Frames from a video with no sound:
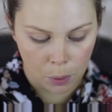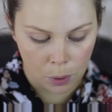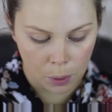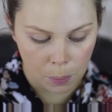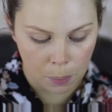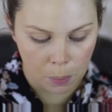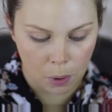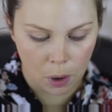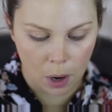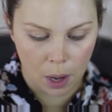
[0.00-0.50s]
put
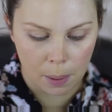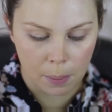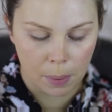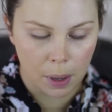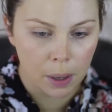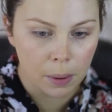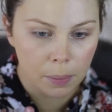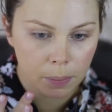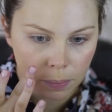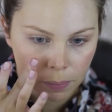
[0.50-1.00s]
a
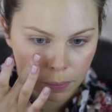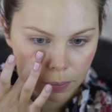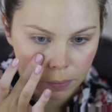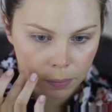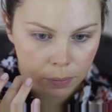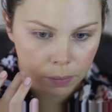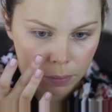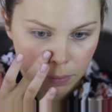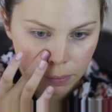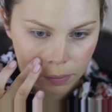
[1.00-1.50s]
primer.
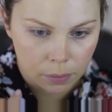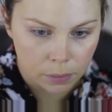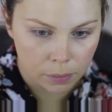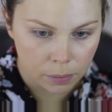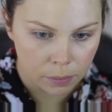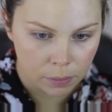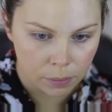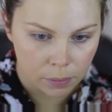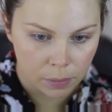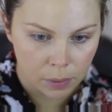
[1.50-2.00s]
You
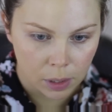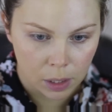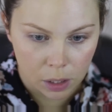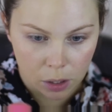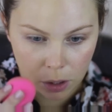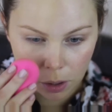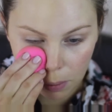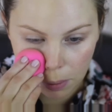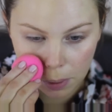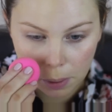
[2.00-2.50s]

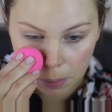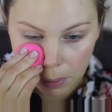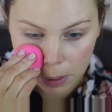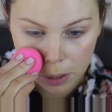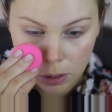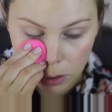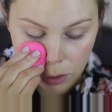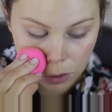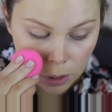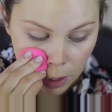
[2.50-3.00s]
know what I'm
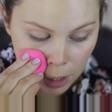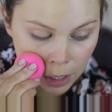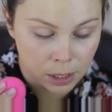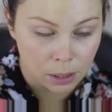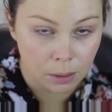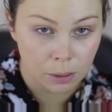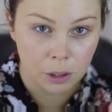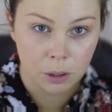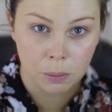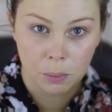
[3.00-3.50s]
gonna do,
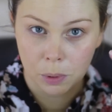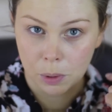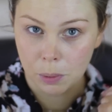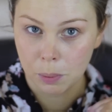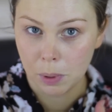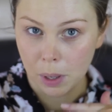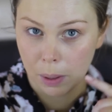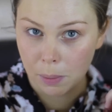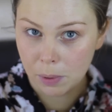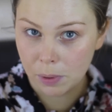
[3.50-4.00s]
guys? I'm gonna put
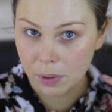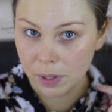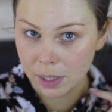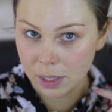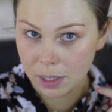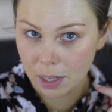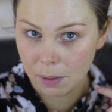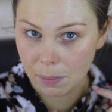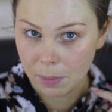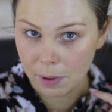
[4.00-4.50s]
a primer on
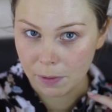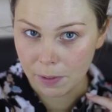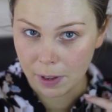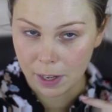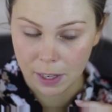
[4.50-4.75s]
this side of my